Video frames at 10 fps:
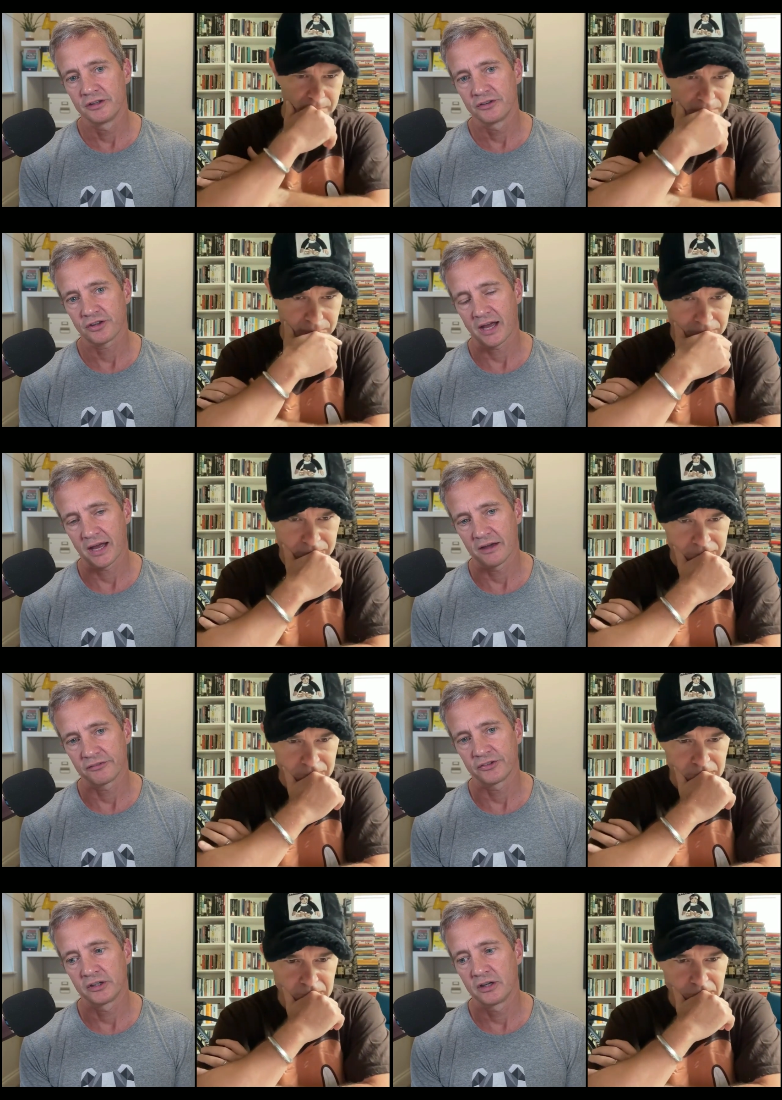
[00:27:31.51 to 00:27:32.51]
Speaker 1: to
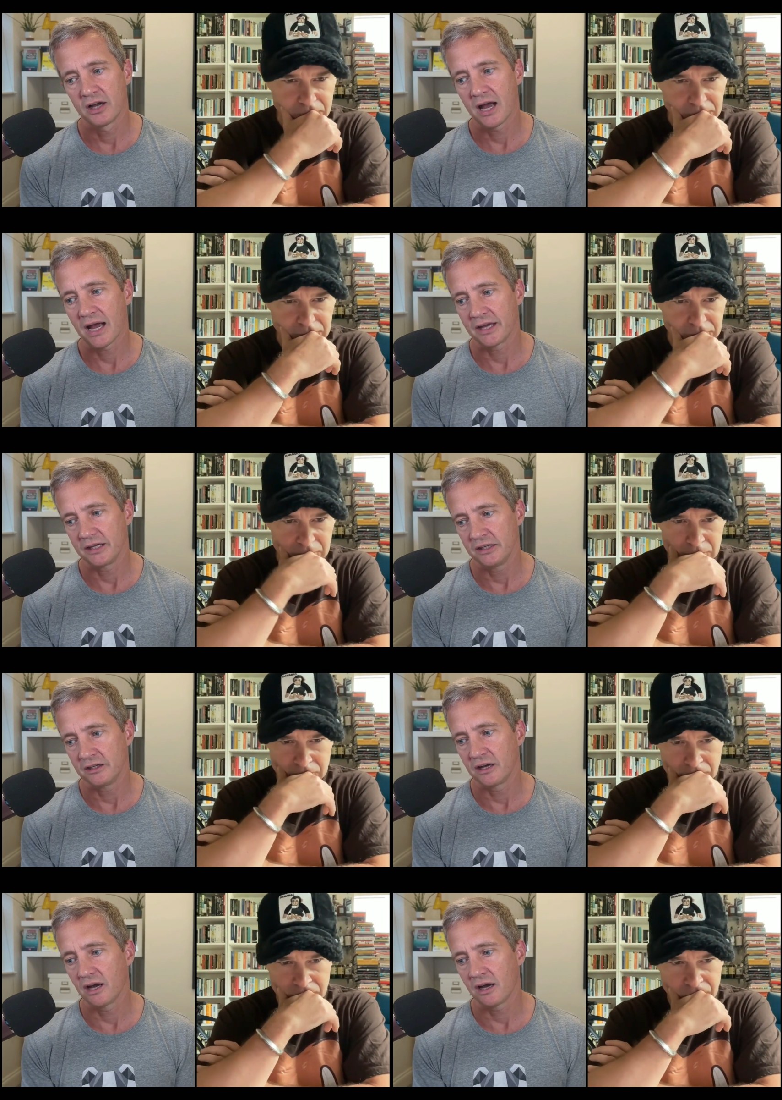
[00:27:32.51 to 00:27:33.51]
have a
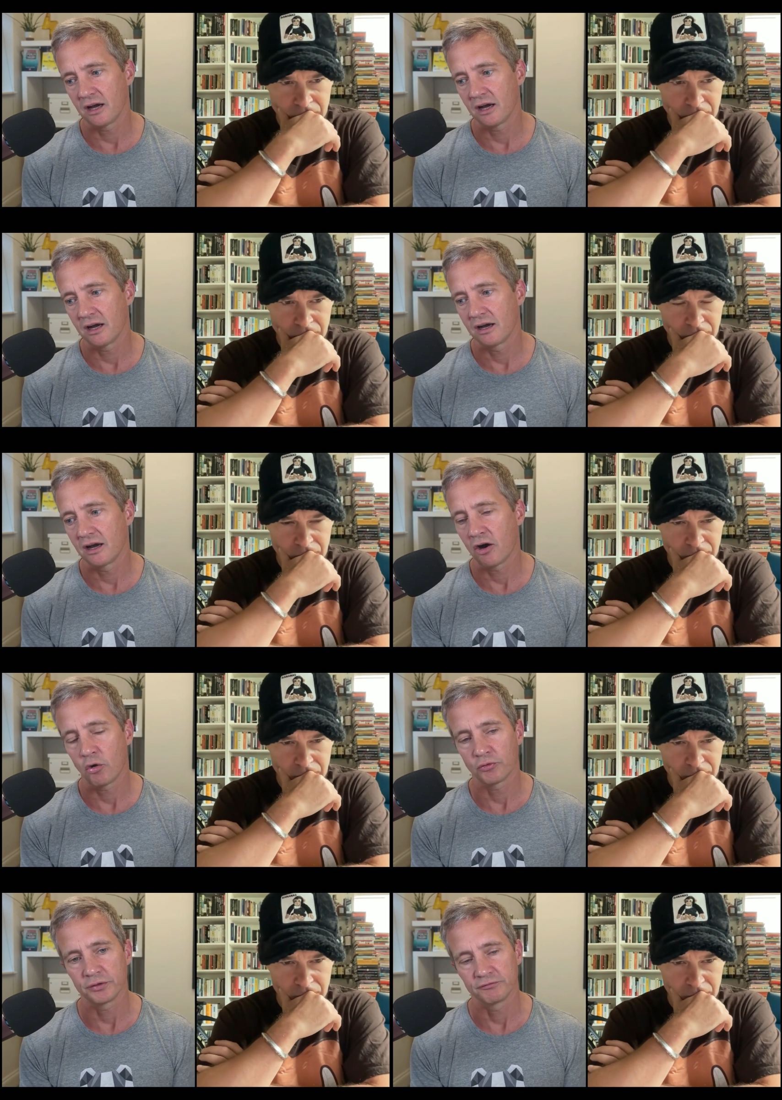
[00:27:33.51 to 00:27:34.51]

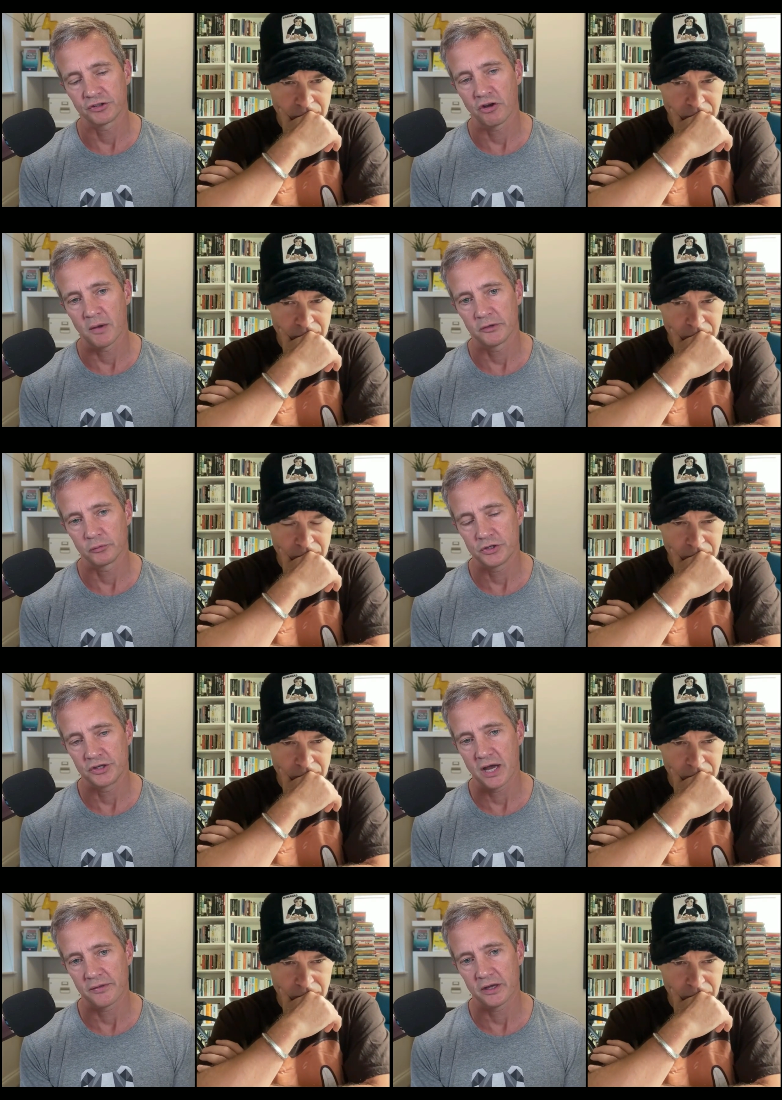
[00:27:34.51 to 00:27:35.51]
wholesome retirement when you
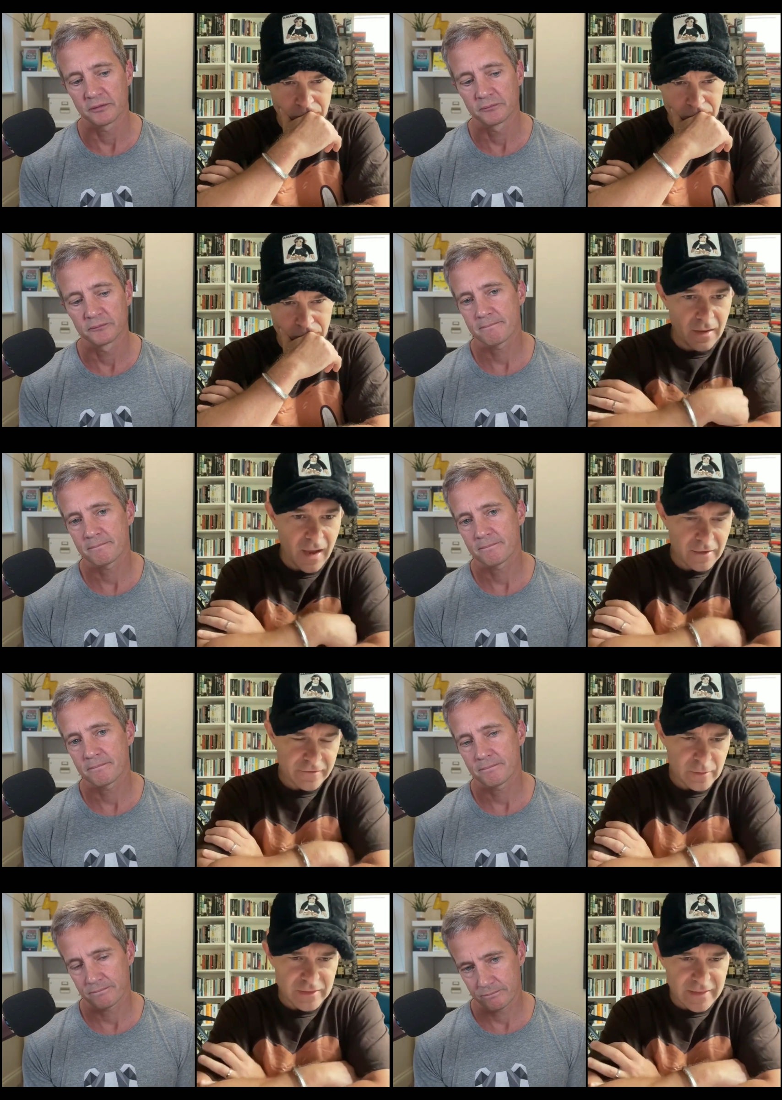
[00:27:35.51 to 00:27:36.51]
get there.
Speaker 2: I agree
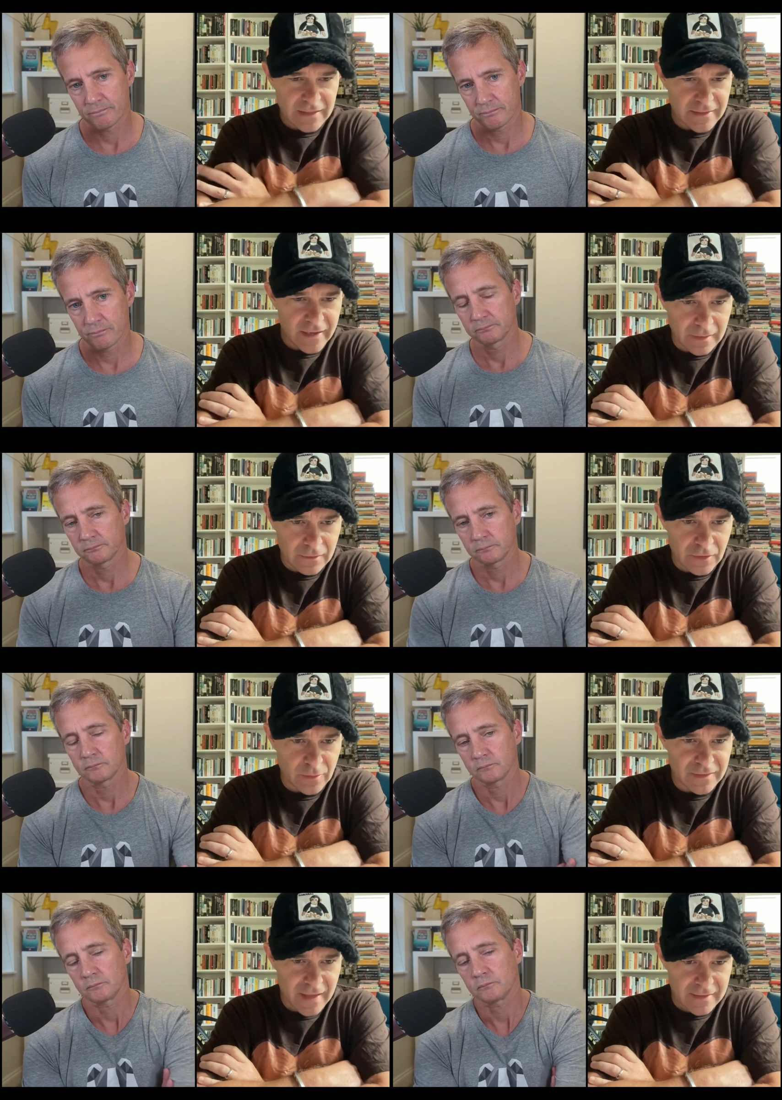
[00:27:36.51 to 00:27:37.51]
with that take. So
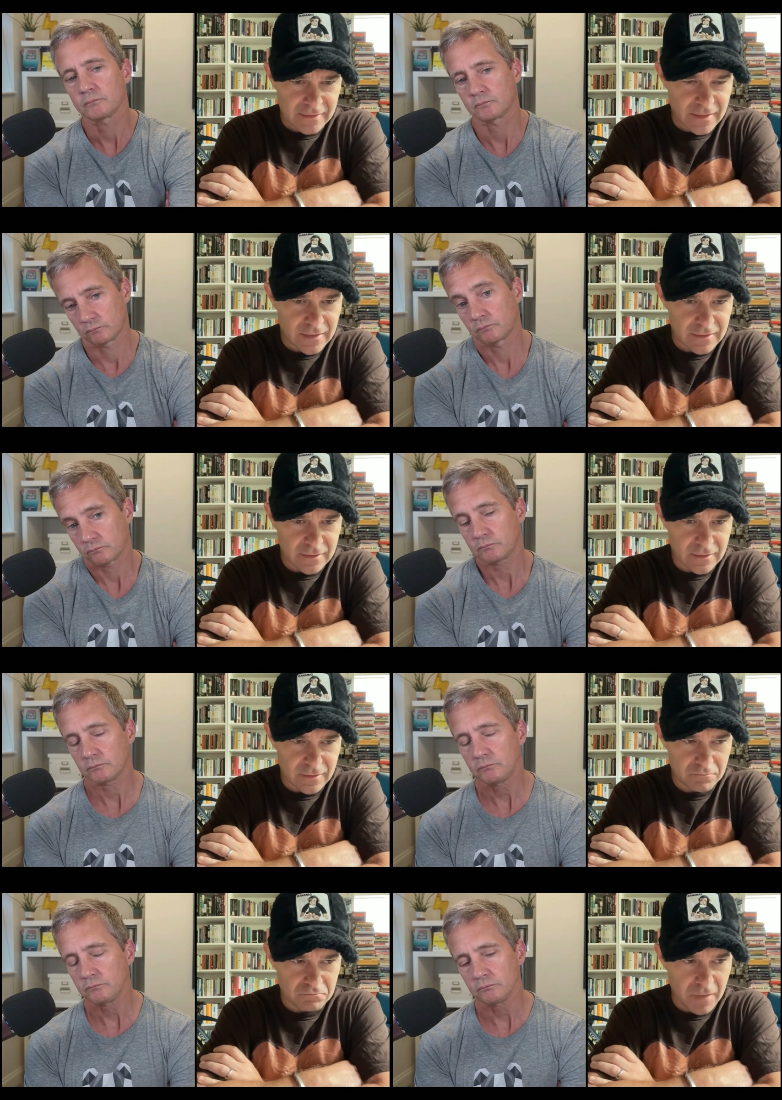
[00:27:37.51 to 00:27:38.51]
in that sense,
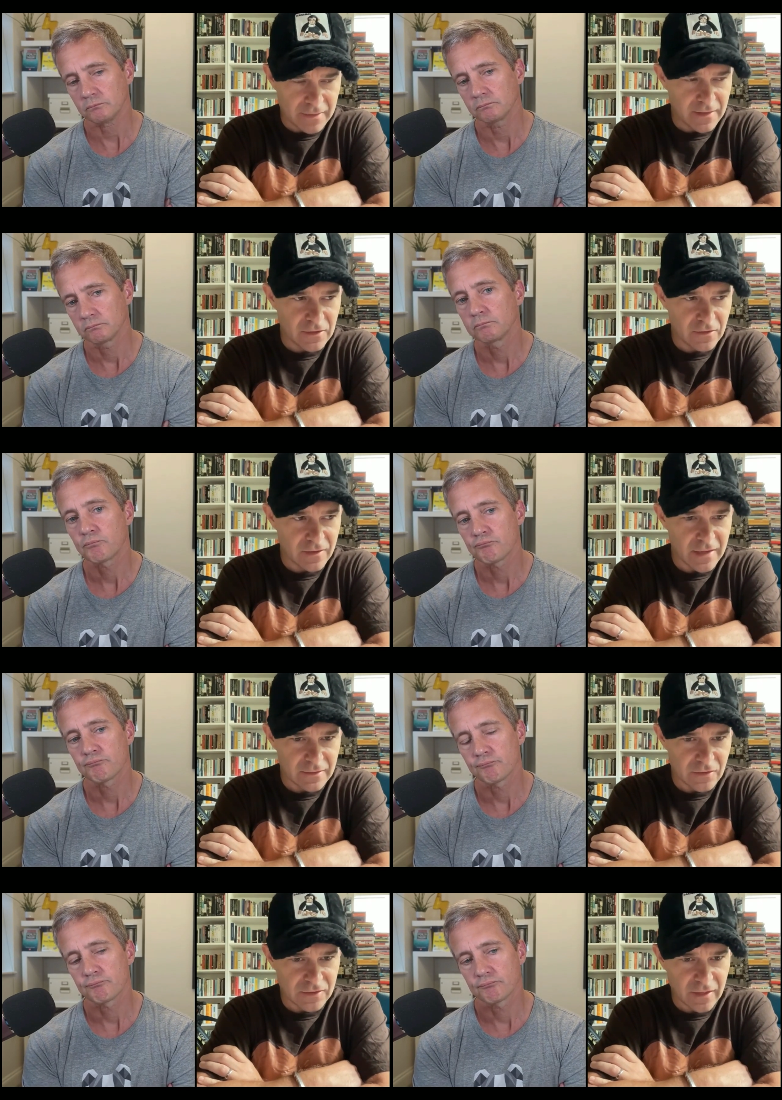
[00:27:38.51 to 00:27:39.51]
I think you're right.
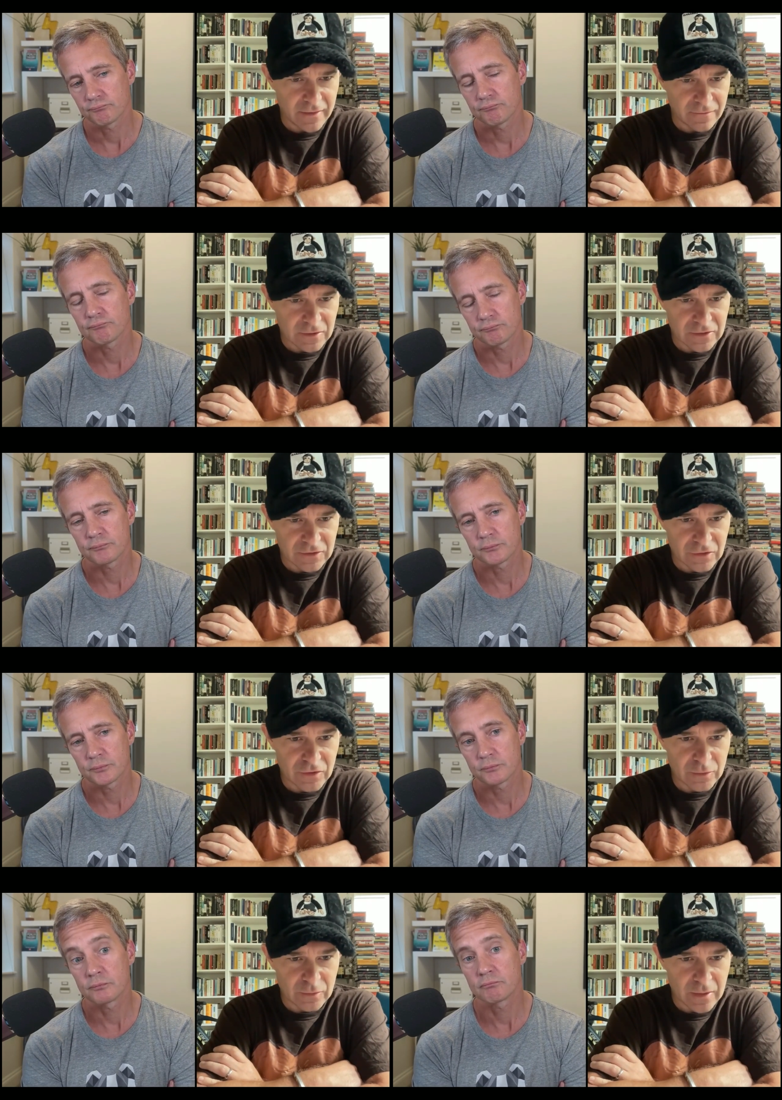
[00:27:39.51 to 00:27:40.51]
There's nothing really to
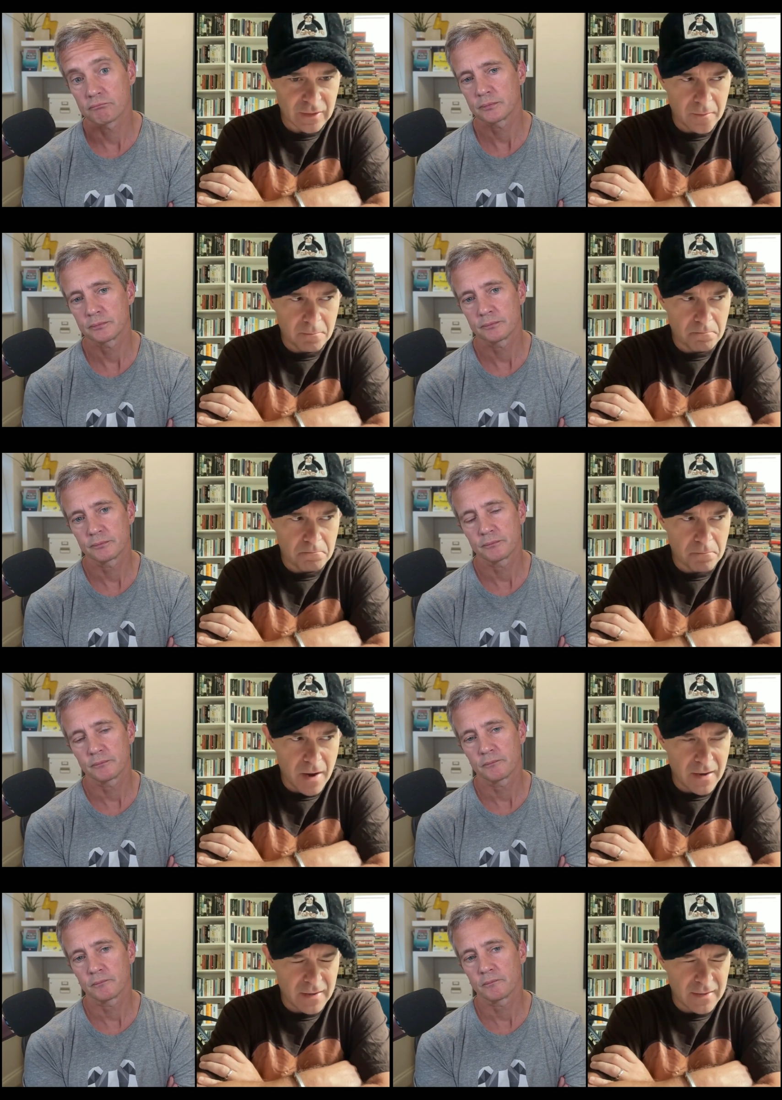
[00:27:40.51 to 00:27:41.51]
do.
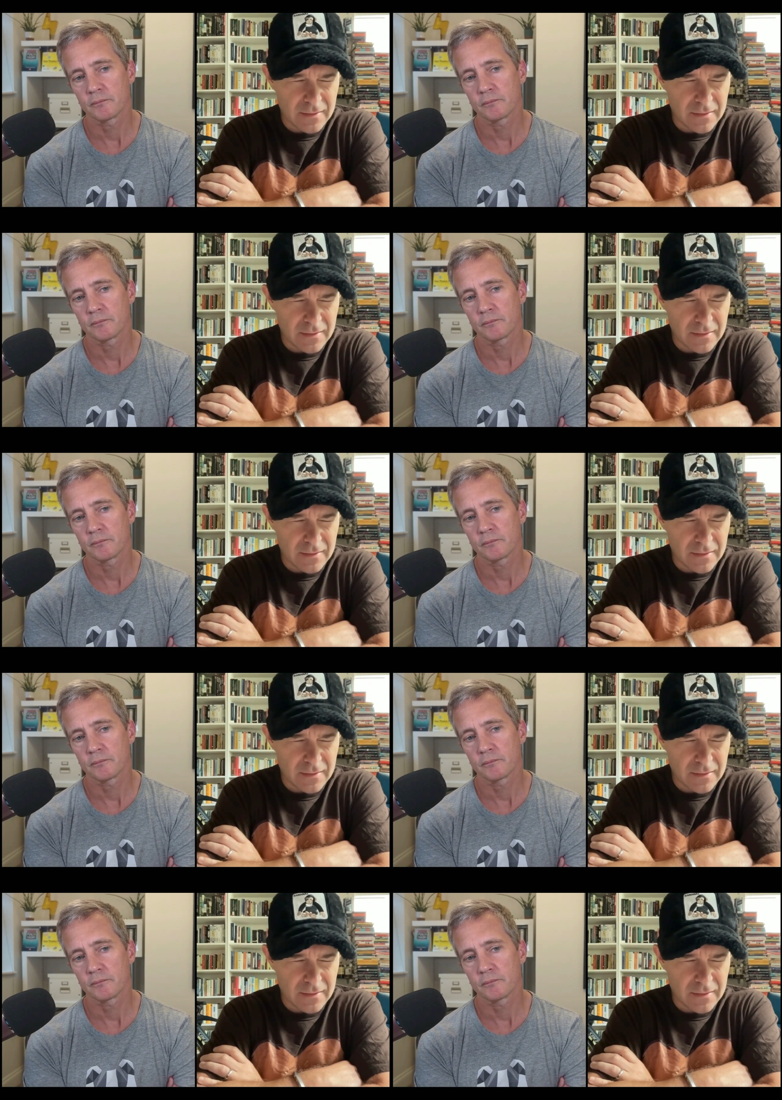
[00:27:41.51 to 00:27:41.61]
My